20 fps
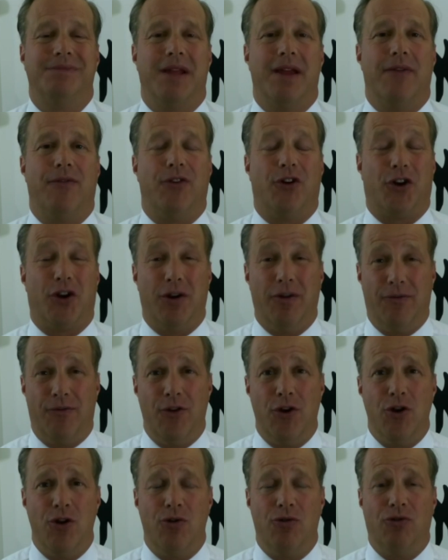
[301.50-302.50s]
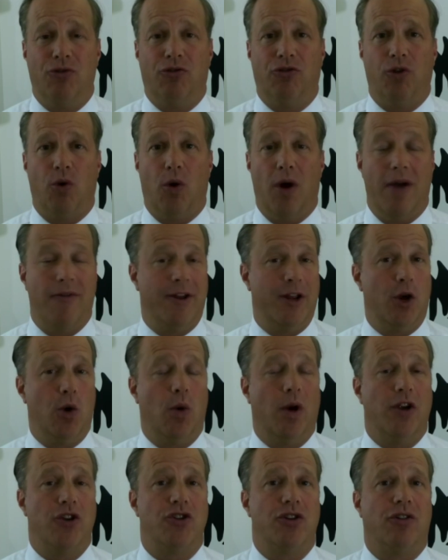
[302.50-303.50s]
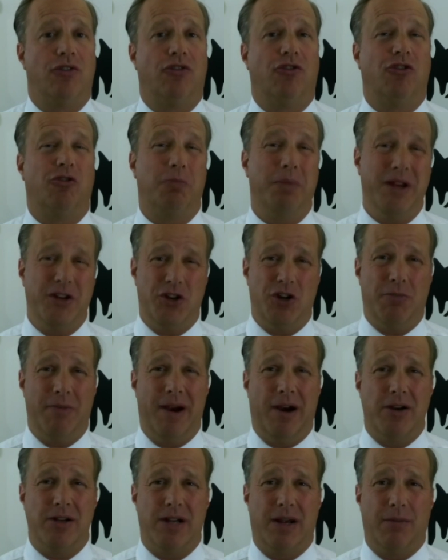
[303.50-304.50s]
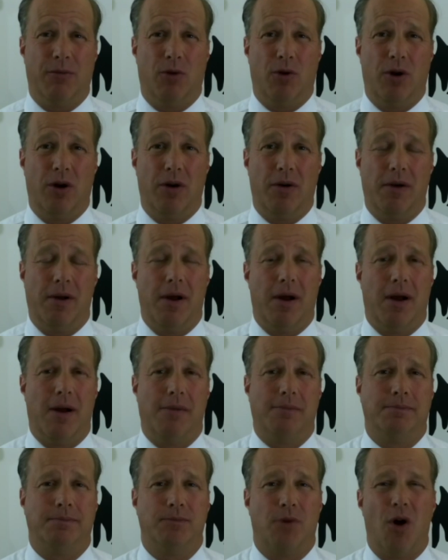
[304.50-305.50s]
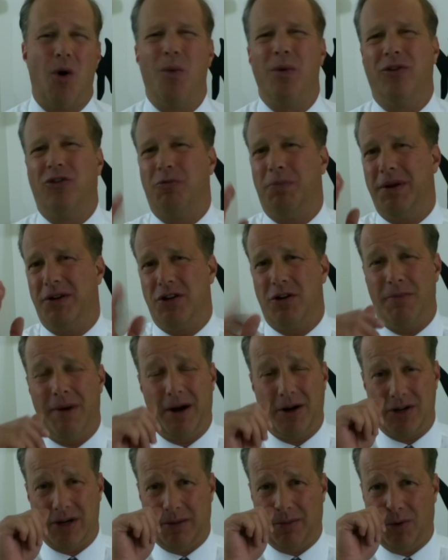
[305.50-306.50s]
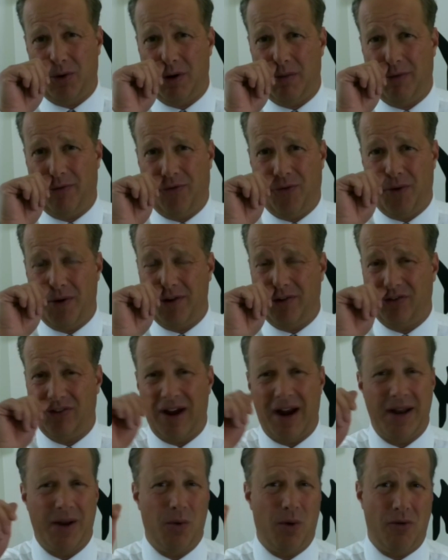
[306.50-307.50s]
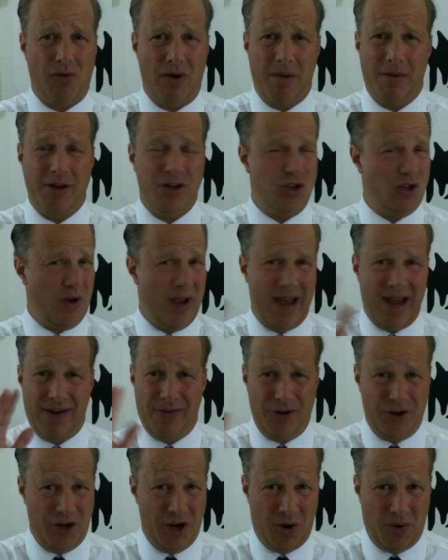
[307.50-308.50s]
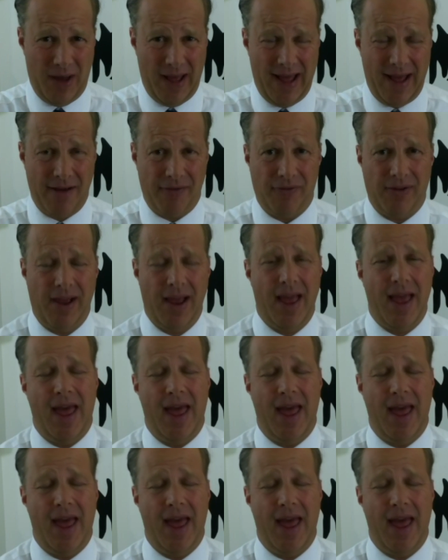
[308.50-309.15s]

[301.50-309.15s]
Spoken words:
If you're confused or have any questions, speak to your maritime lawyer. Always speak to your maritime lawyer before deciding what remedies you have or you don't have.